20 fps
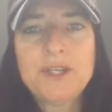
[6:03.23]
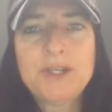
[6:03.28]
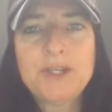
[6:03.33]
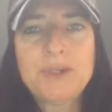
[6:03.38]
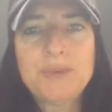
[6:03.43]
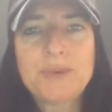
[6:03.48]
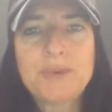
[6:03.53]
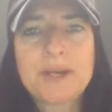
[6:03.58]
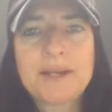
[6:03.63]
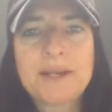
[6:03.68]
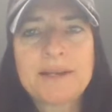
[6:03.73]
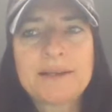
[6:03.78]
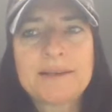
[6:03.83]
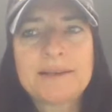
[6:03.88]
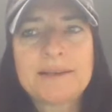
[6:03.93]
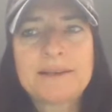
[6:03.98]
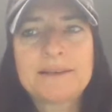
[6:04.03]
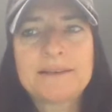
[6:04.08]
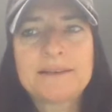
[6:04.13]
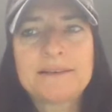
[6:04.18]
you
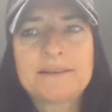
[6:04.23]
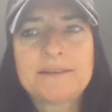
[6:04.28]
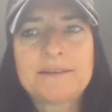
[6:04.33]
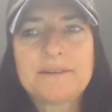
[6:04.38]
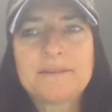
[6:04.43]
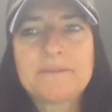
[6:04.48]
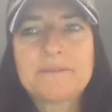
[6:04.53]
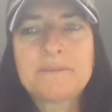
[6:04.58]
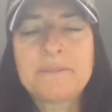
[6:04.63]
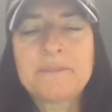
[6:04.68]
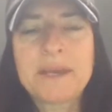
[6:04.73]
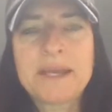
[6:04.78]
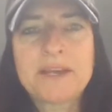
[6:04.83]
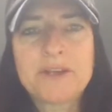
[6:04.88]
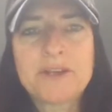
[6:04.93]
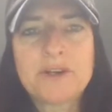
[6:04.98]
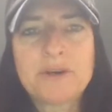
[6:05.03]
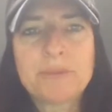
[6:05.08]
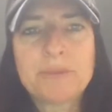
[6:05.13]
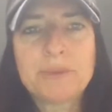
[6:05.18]
can make
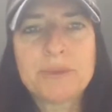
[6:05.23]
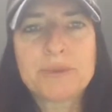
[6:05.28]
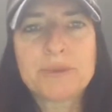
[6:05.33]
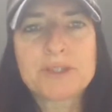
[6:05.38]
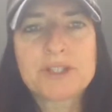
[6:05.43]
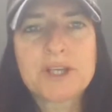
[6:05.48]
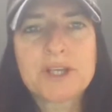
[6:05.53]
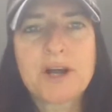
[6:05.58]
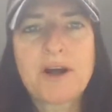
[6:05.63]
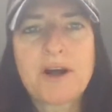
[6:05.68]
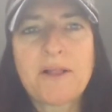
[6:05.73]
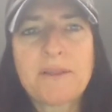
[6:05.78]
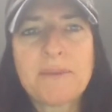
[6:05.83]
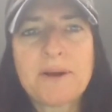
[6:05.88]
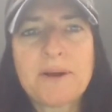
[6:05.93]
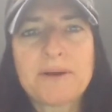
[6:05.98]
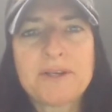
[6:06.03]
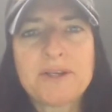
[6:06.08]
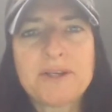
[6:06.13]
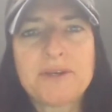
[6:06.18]
your boots all
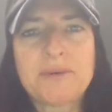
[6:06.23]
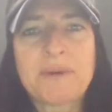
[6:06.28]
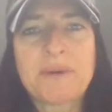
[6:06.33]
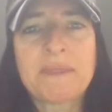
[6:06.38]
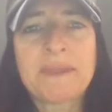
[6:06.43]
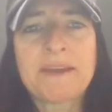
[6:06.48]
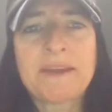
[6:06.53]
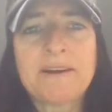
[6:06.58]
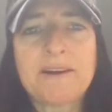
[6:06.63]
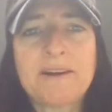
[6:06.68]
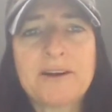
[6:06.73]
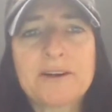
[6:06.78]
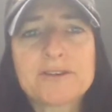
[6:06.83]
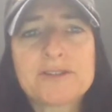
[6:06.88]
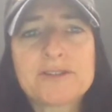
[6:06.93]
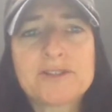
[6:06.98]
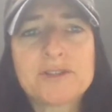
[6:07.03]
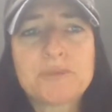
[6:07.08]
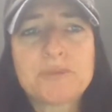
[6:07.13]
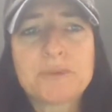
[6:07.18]
about you. And they are
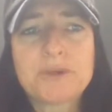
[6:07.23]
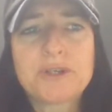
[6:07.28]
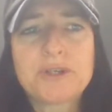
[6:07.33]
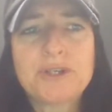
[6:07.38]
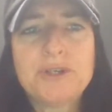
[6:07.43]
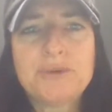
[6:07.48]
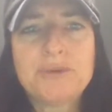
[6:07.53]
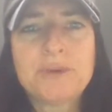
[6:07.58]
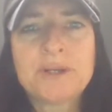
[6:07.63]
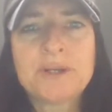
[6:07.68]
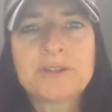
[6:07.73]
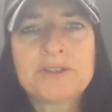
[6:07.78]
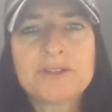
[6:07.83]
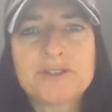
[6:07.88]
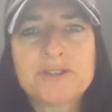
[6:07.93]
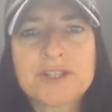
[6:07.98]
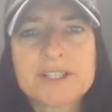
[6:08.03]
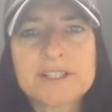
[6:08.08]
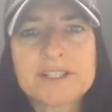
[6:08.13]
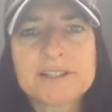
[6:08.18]
super cute under
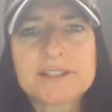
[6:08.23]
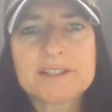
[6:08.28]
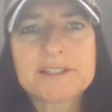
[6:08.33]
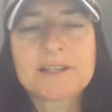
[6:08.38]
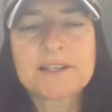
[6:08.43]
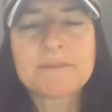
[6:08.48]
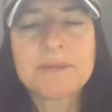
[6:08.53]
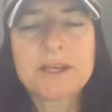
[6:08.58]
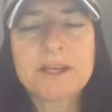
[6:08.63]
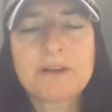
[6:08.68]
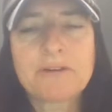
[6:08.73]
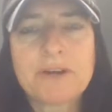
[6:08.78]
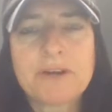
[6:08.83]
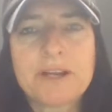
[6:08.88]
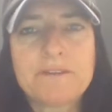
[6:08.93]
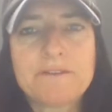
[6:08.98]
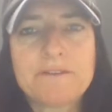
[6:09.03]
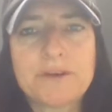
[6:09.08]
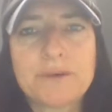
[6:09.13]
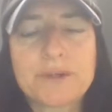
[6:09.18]
dresses. They make
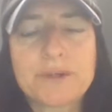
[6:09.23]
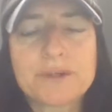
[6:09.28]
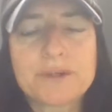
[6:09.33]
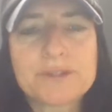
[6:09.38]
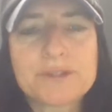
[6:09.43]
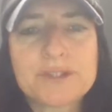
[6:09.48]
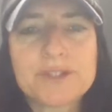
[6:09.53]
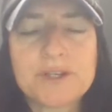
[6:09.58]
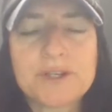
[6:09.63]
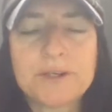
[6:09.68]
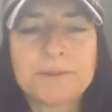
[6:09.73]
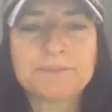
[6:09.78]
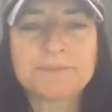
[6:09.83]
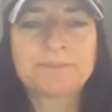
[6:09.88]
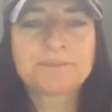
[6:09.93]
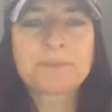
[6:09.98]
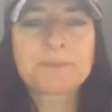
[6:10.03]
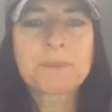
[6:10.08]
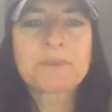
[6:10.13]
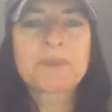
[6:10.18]
great photos.
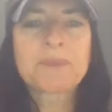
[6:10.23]
So